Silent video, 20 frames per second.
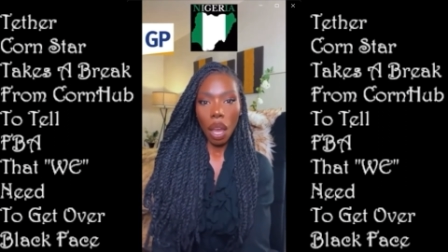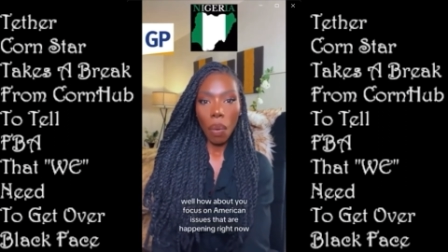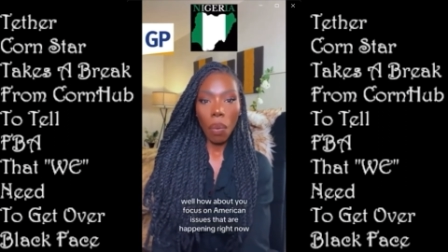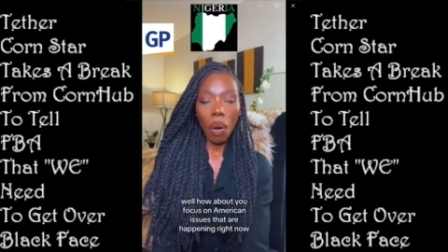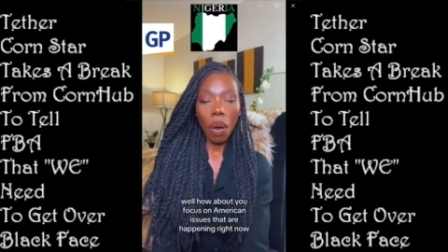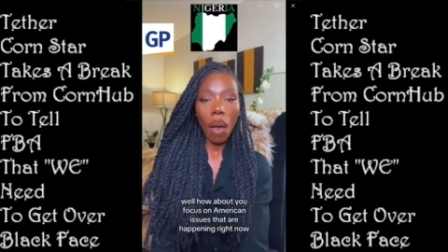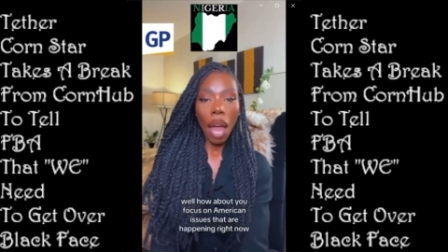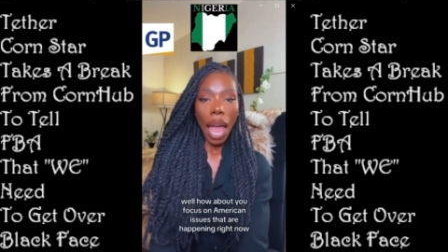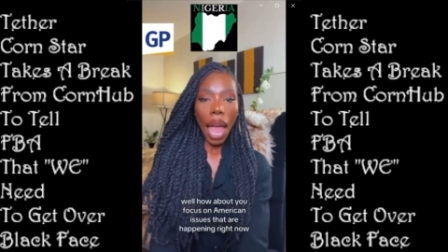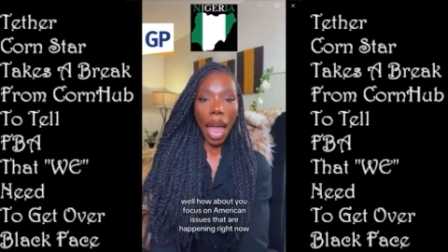
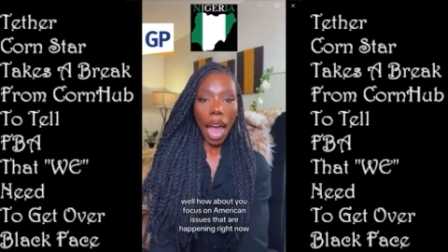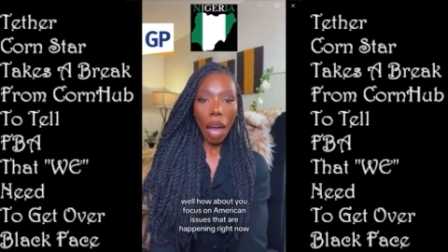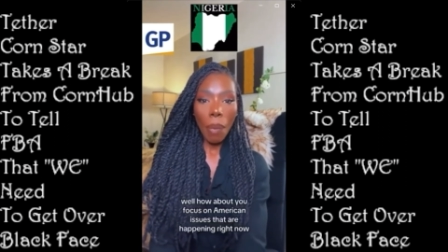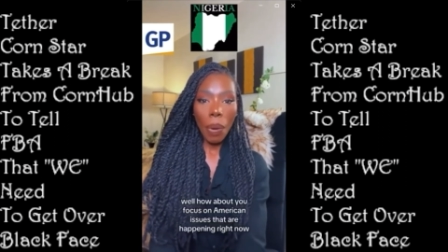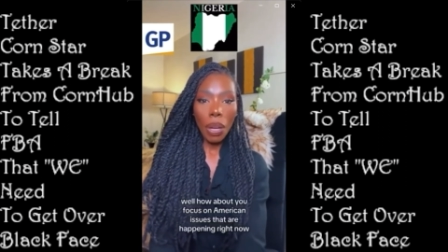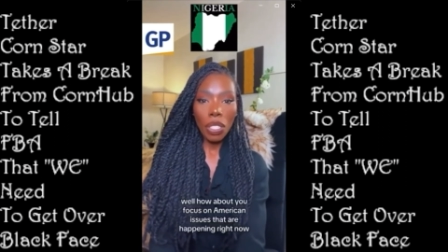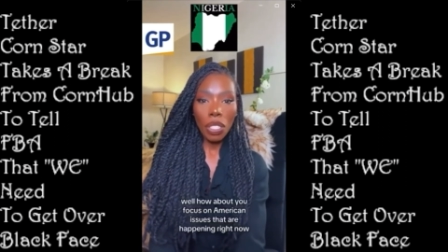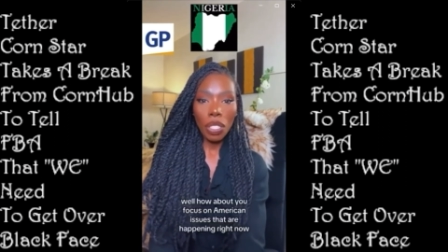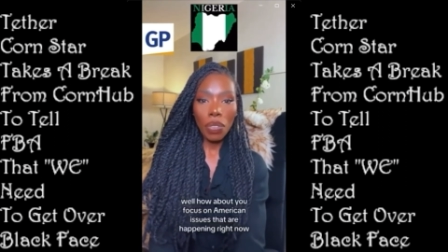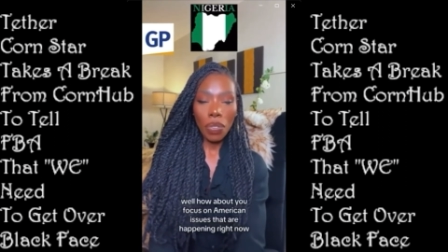Well, how
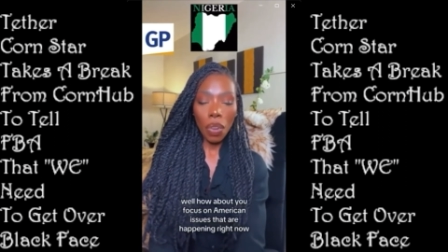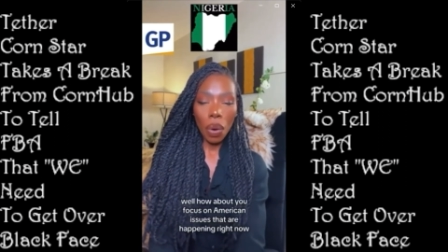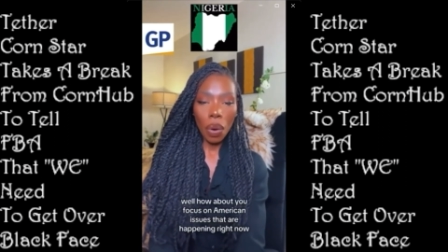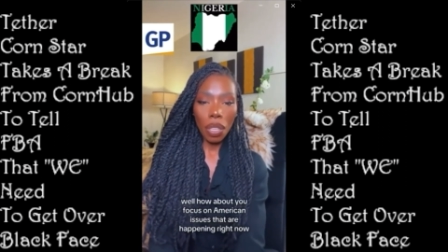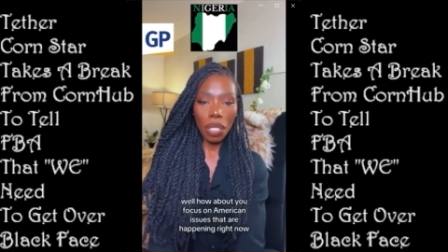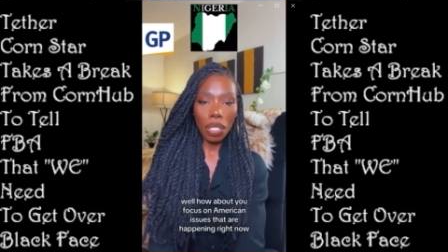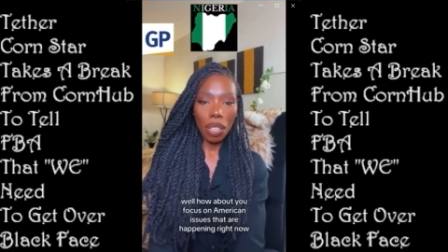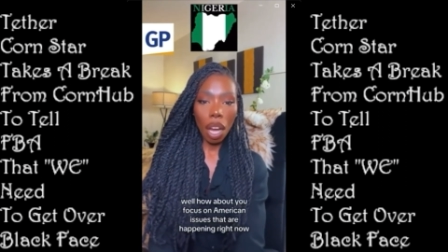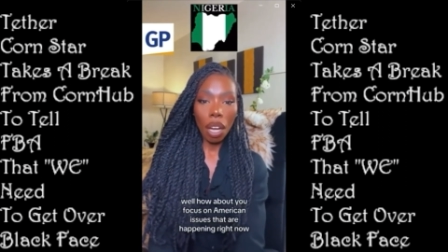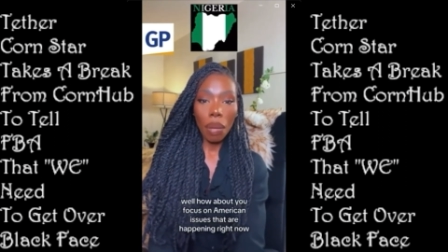about you
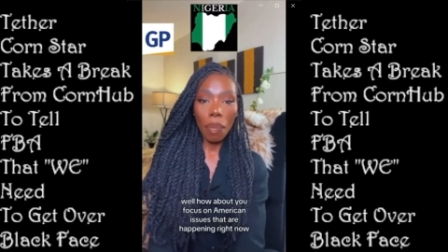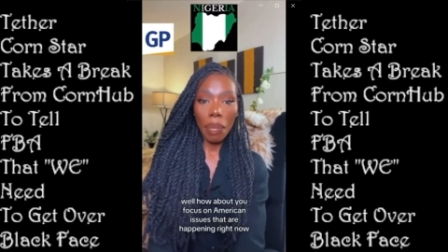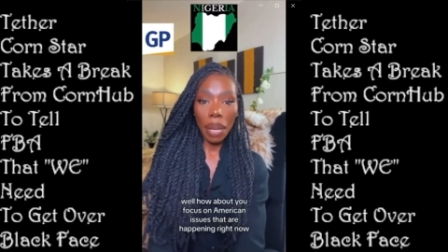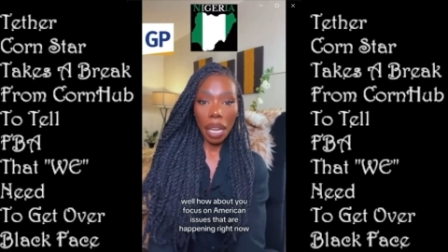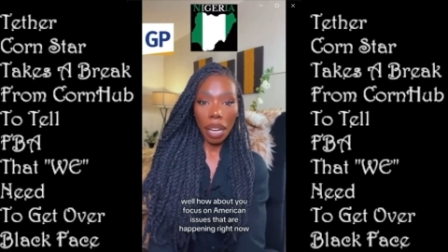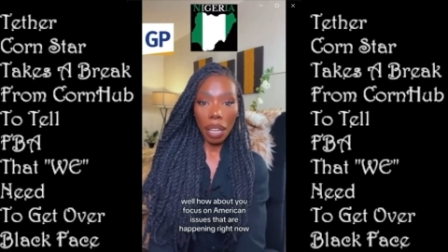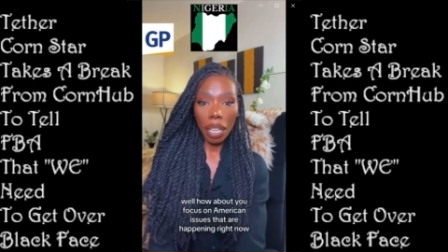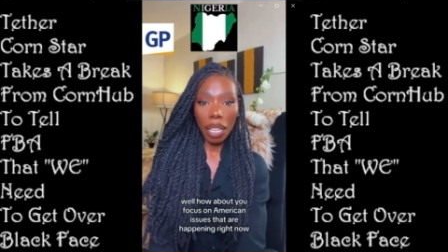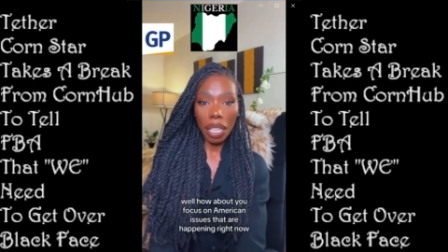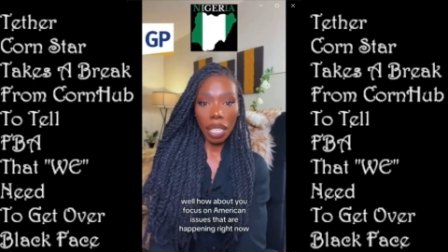focus on
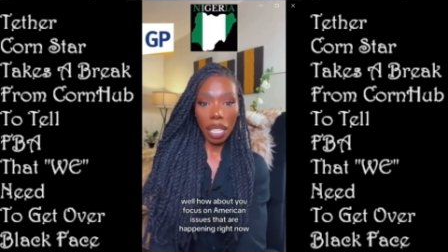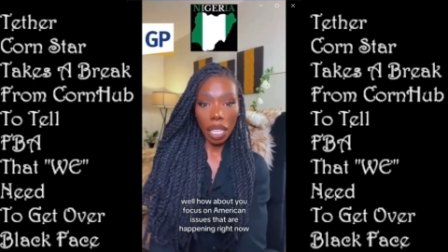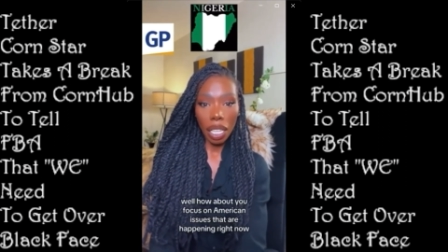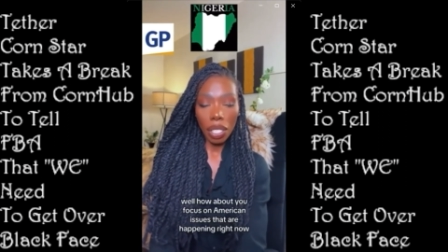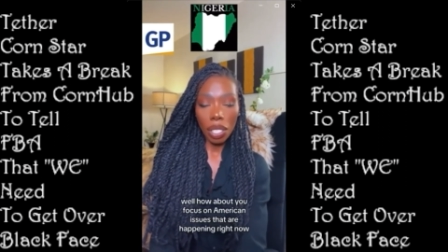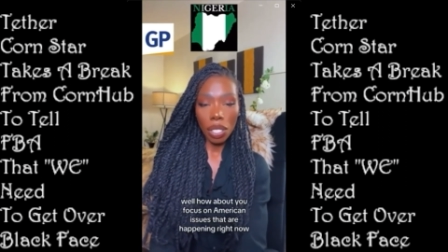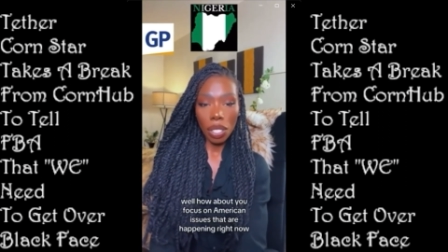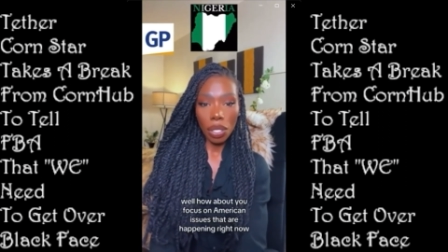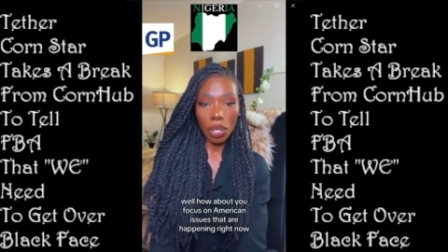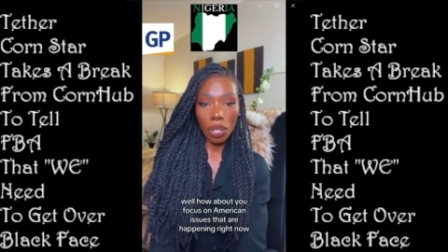American
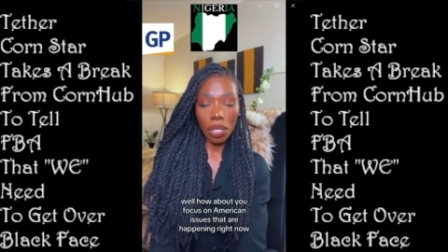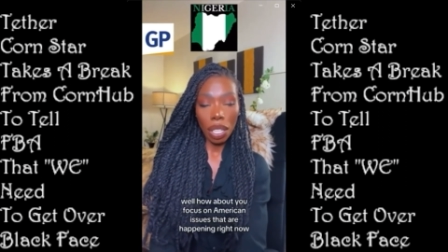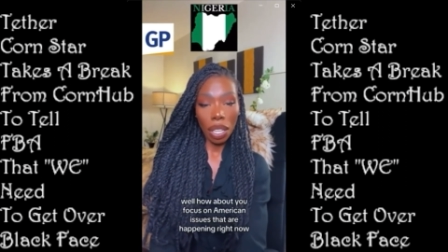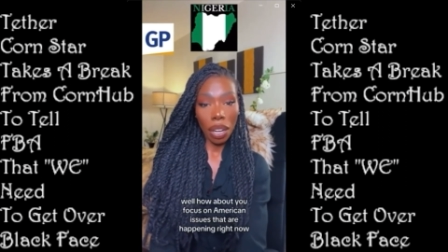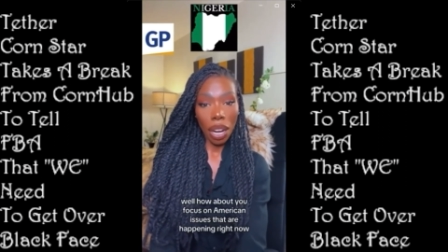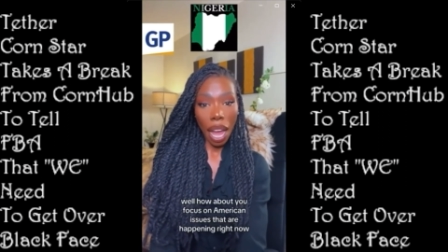issues that are